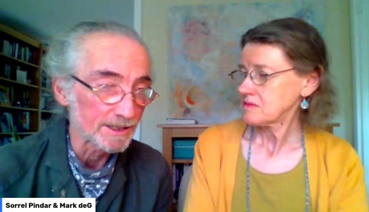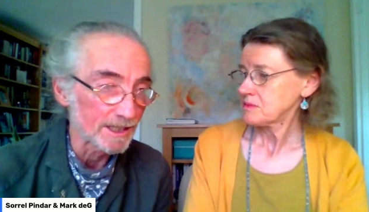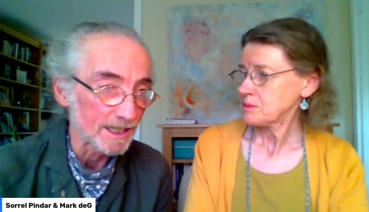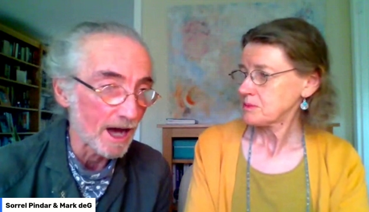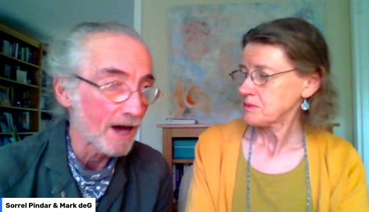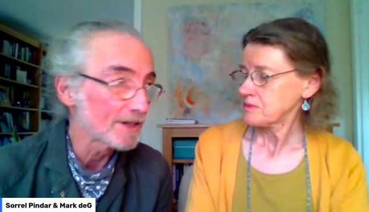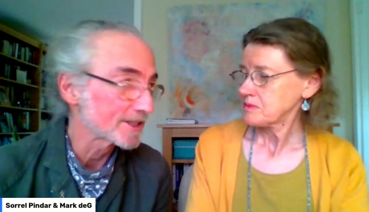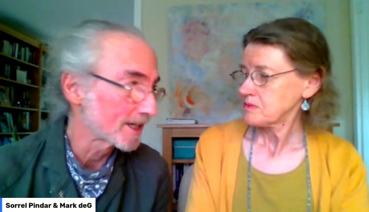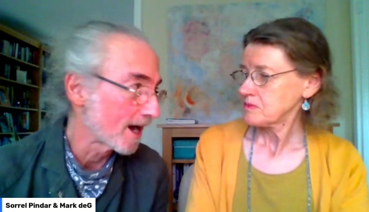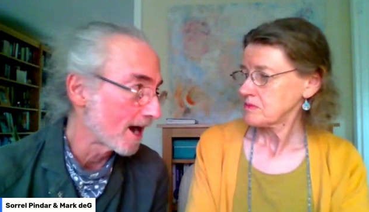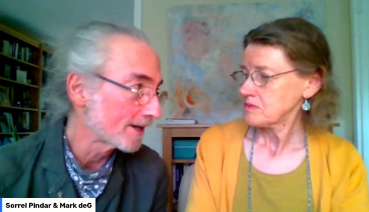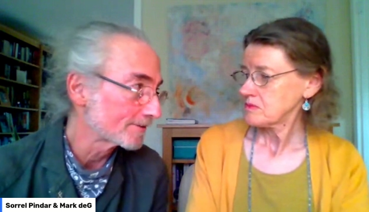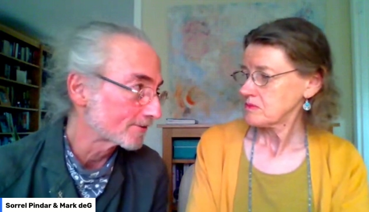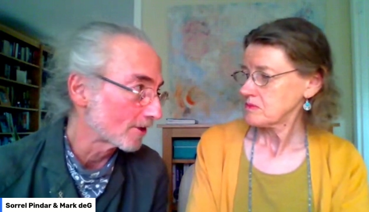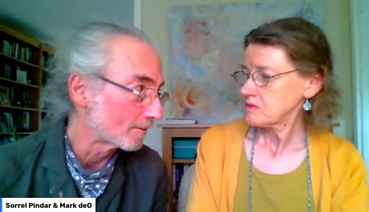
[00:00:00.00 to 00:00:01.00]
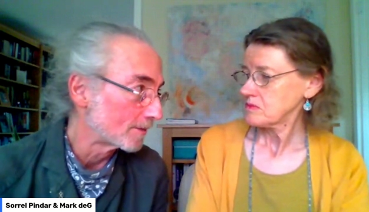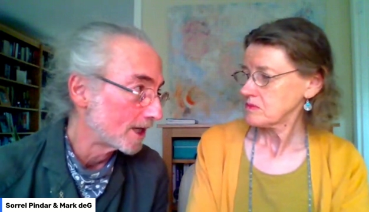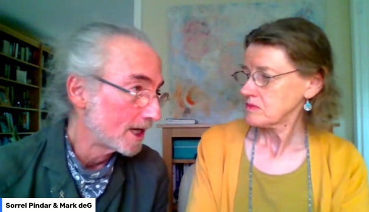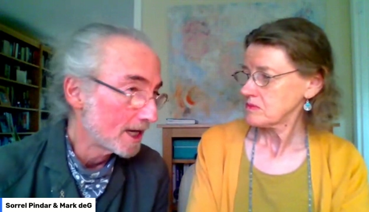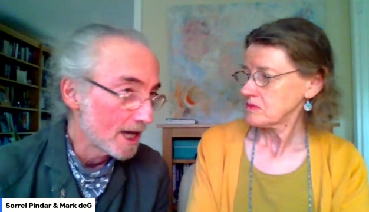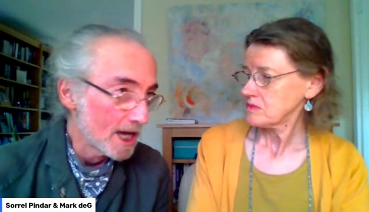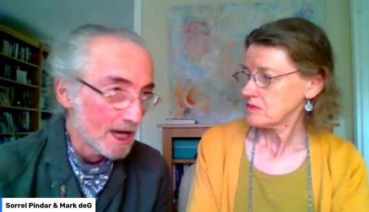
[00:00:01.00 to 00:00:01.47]
Speaker 1: is hard to hide from,
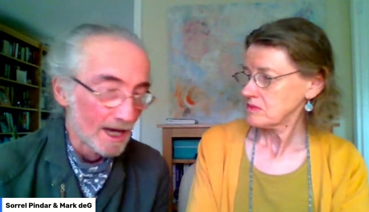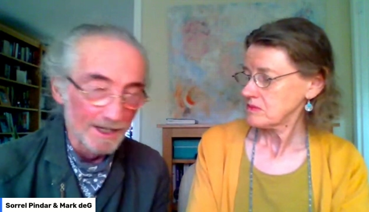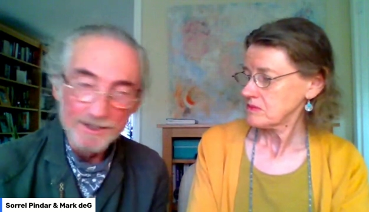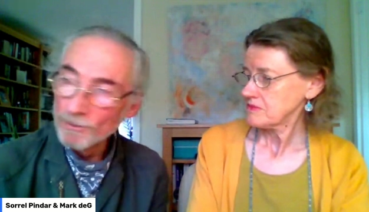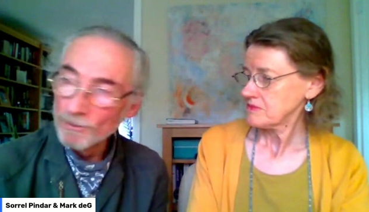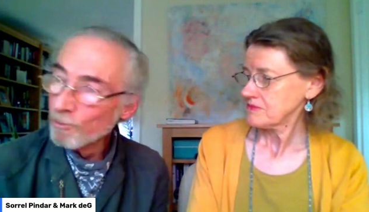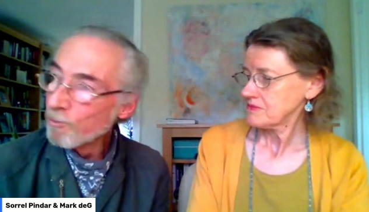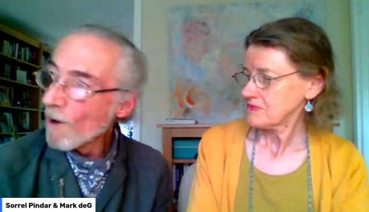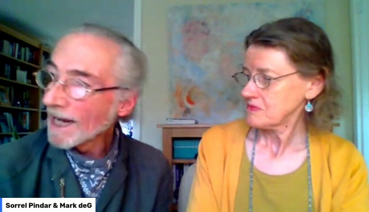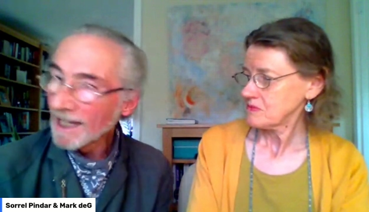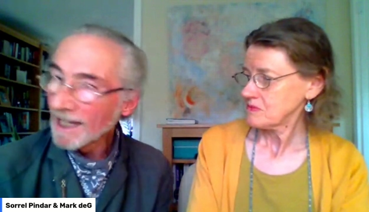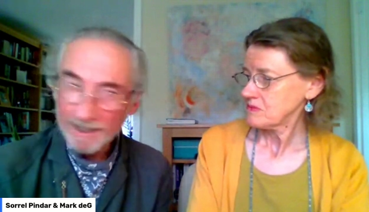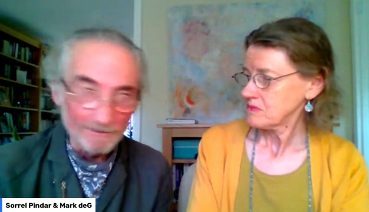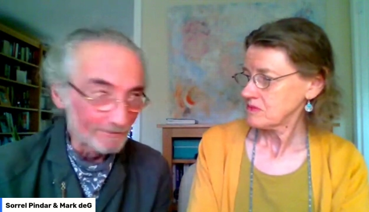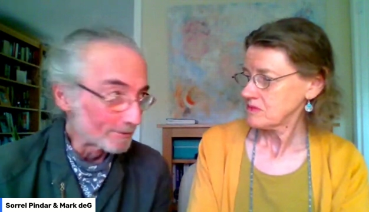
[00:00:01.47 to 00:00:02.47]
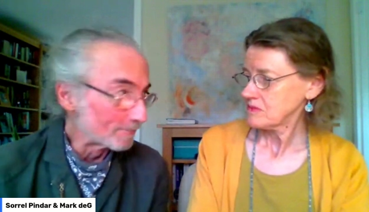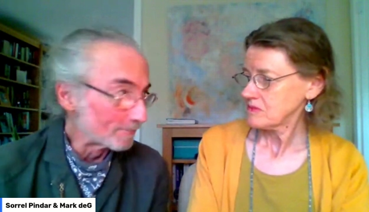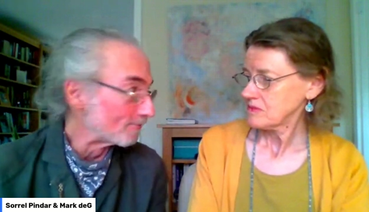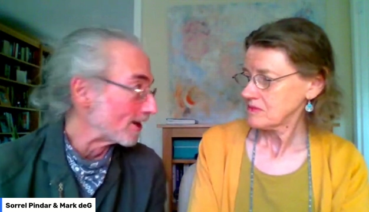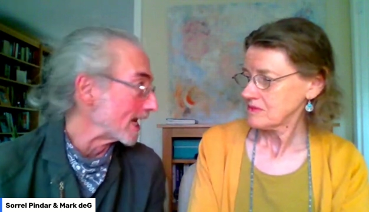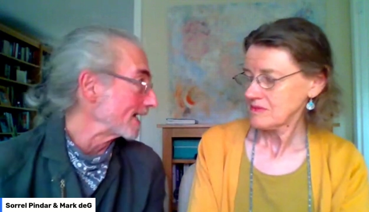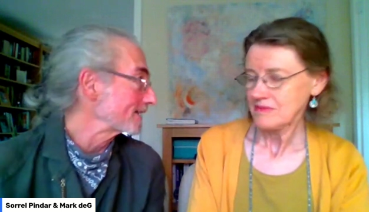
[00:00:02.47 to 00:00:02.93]
as the wake of
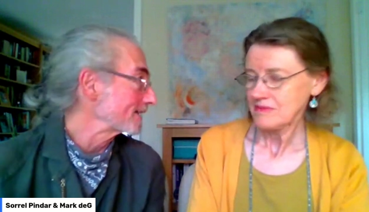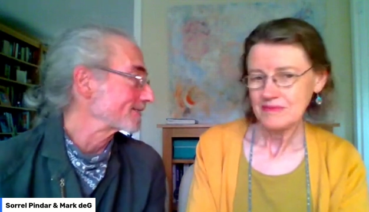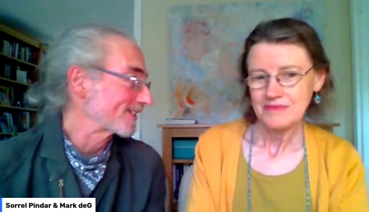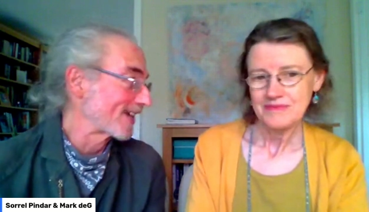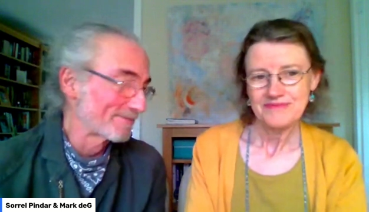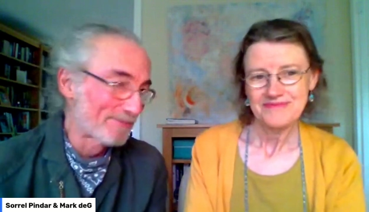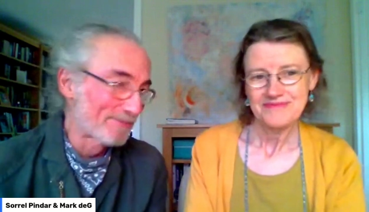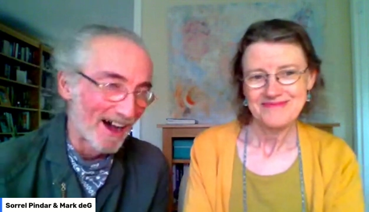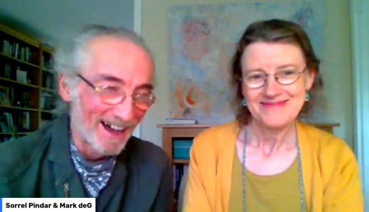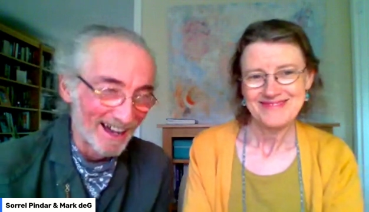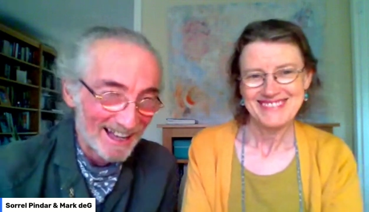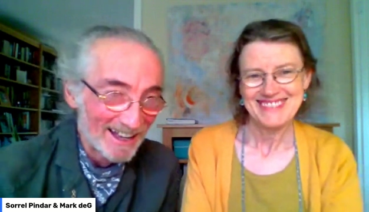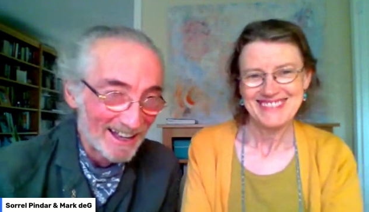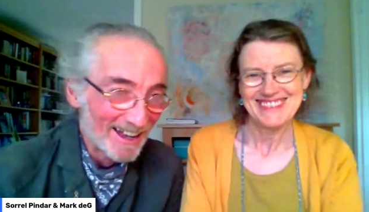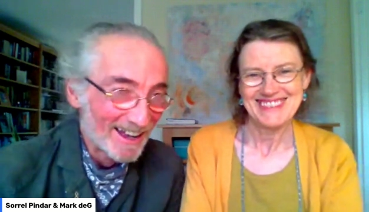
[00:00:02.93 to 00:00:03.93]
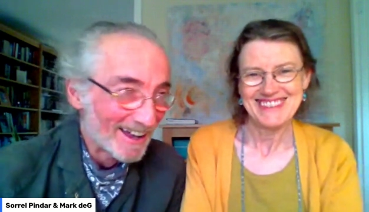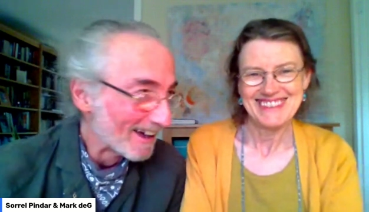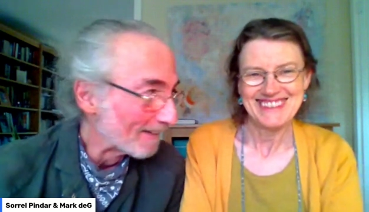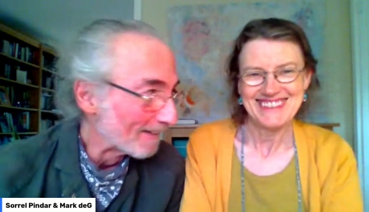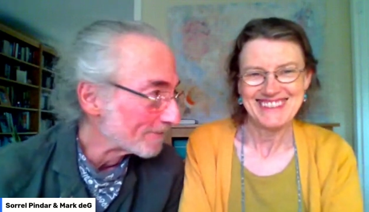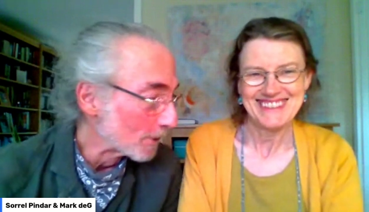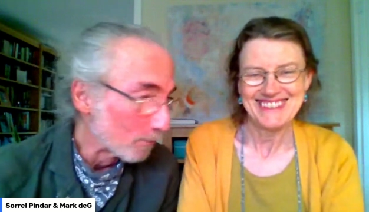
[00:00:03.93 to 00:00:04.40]
relate
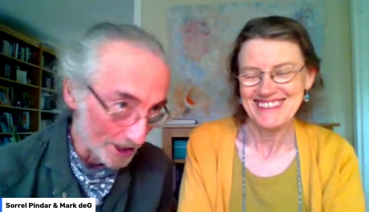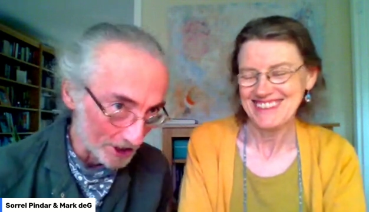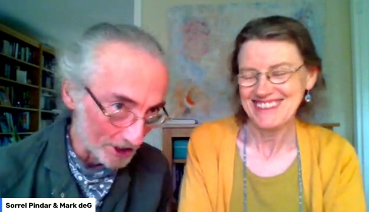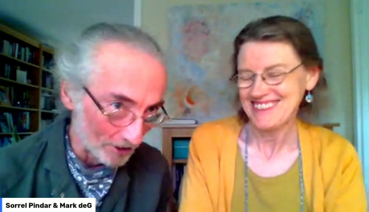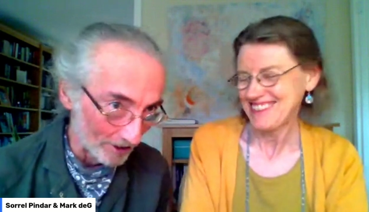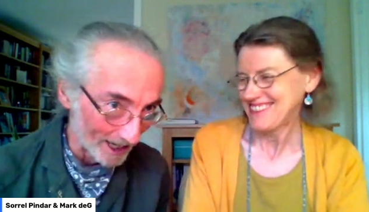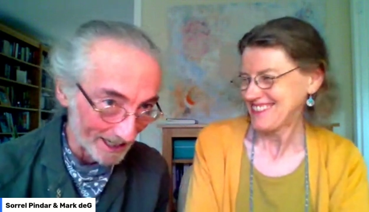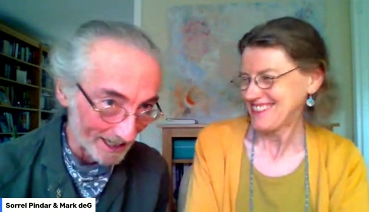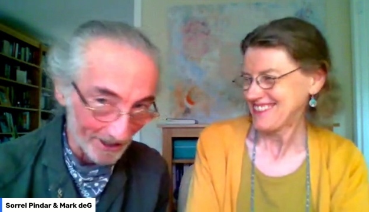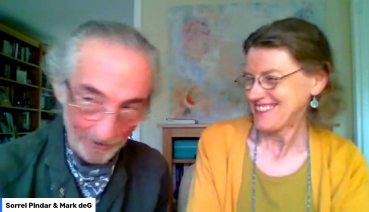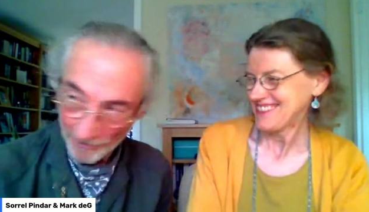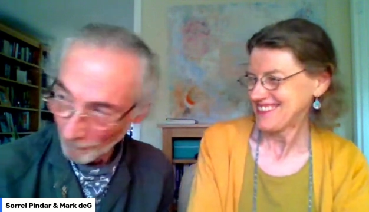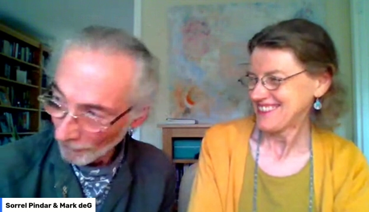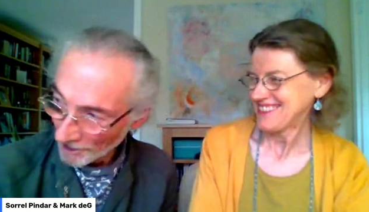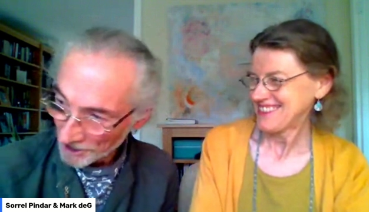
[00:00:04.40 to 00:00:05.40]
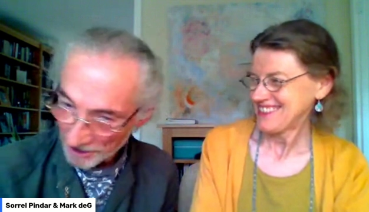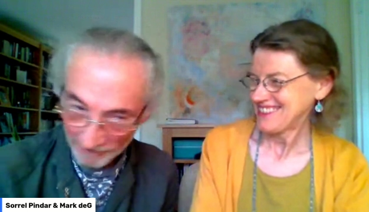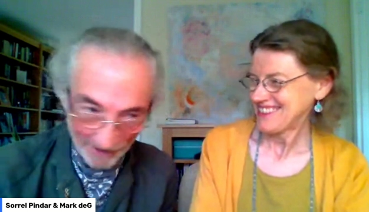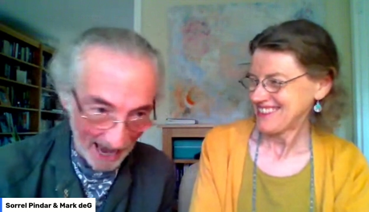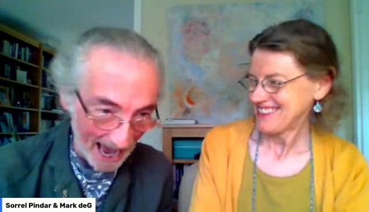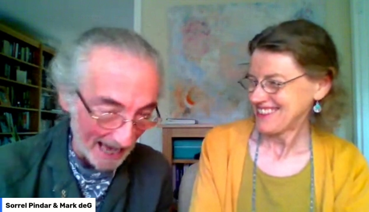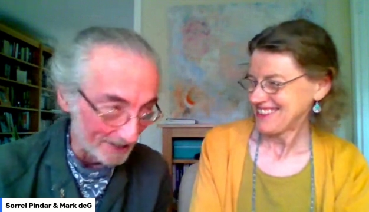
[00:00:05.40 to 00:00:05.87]
of the one you're in and the ones
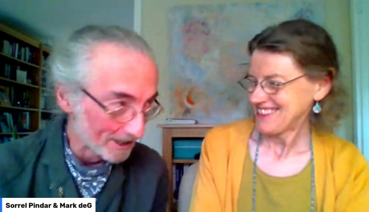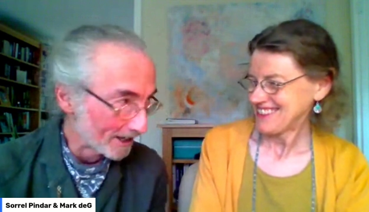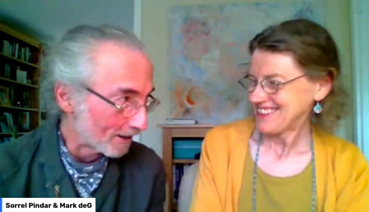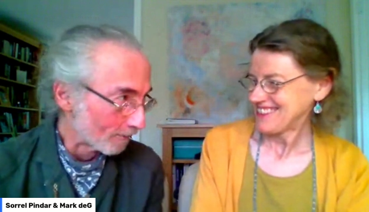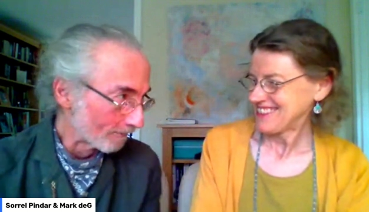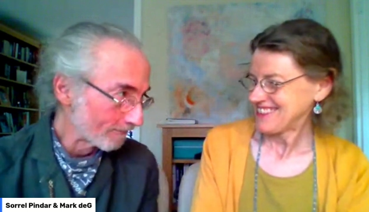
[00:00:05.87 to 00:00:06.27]
you've had